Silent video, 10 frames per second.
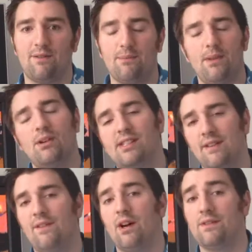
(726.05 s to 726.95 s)
from
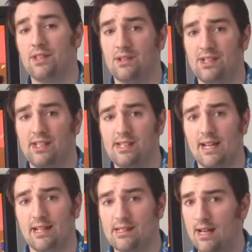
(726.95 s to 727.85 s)
95 to
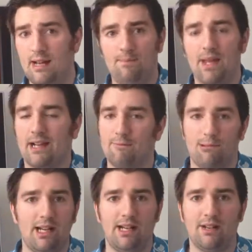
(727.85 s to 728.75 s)
96, they're
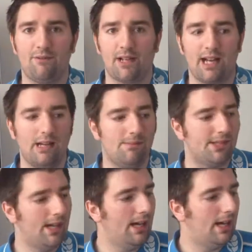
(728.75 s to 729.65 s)
completely different games.